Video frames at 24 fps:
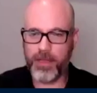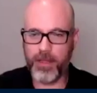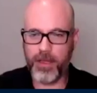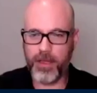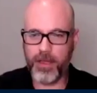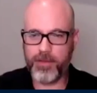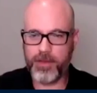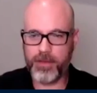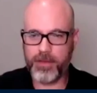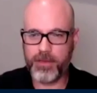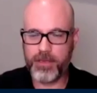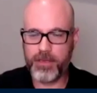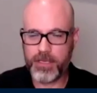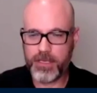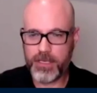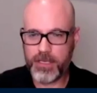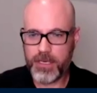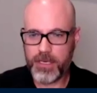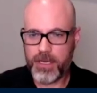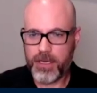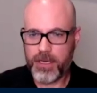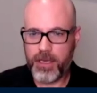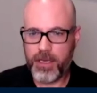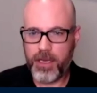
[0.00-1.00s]
love it.
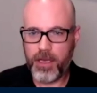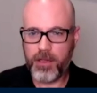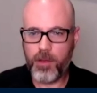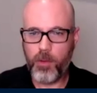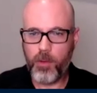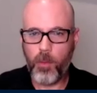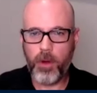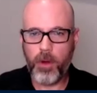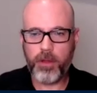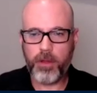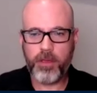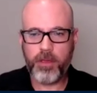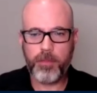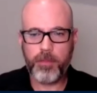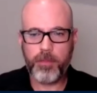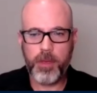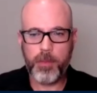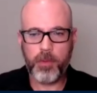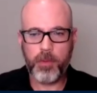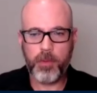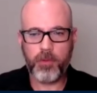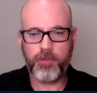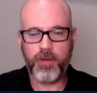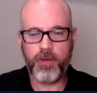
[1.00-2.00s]
Kelly, where can
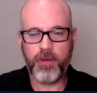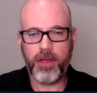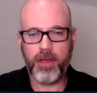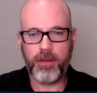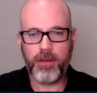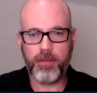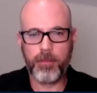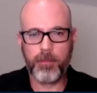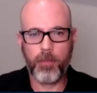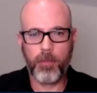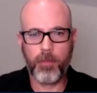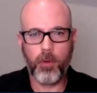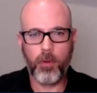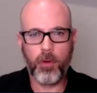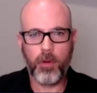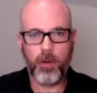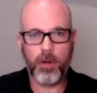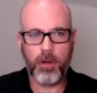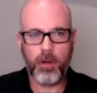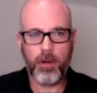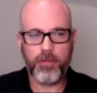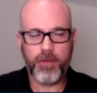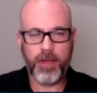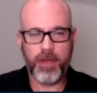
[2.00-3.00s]
people find
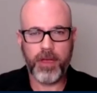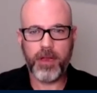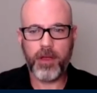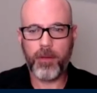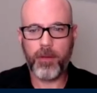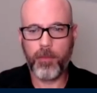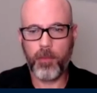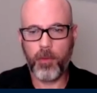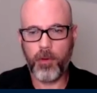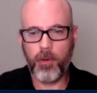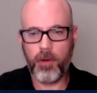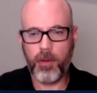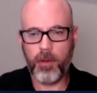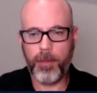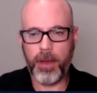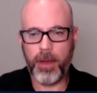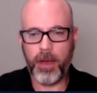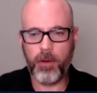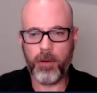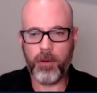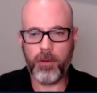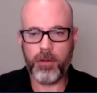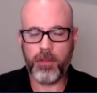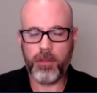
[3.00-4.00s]
out more
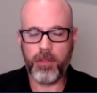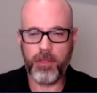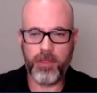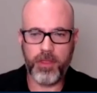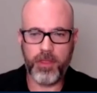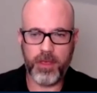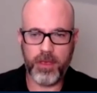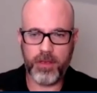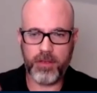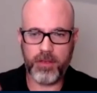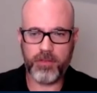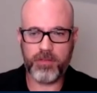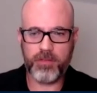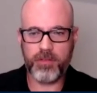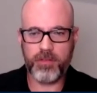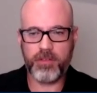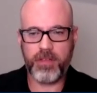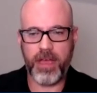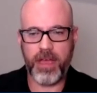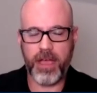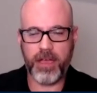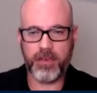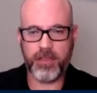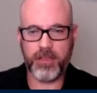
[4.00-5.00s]
about these
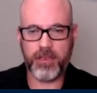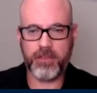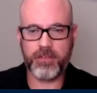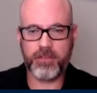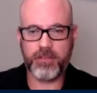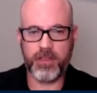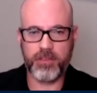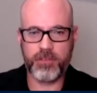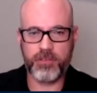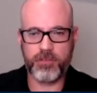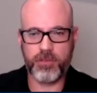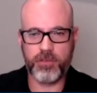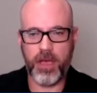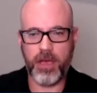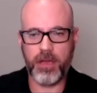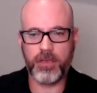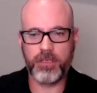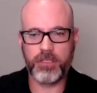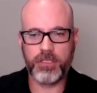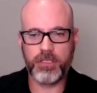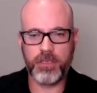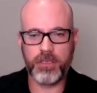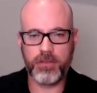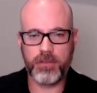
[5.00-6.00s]
tactics and
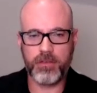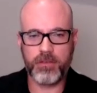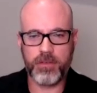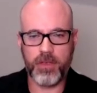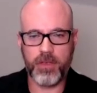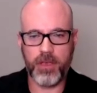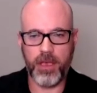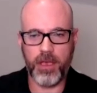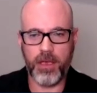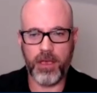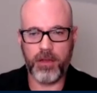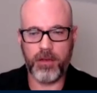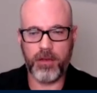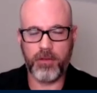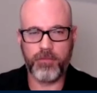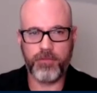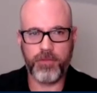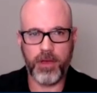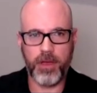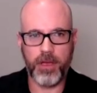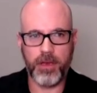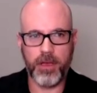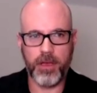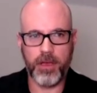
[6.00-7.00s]
strategies and
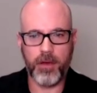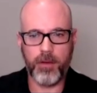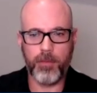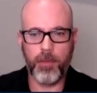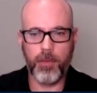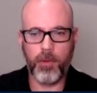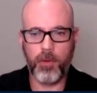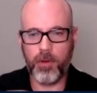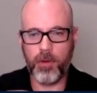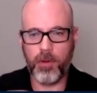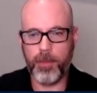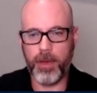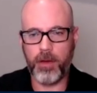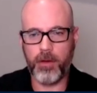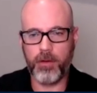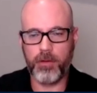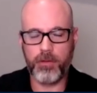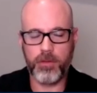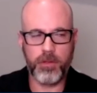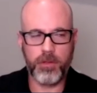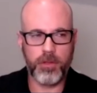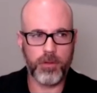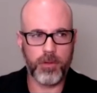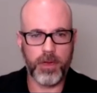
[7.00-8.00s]
find out more about
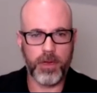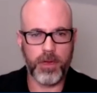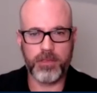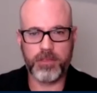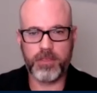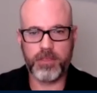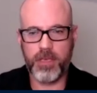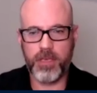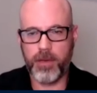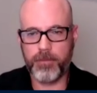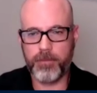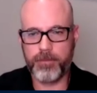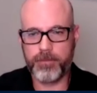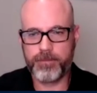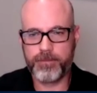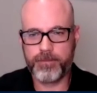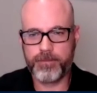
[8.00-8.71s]
you and NTM?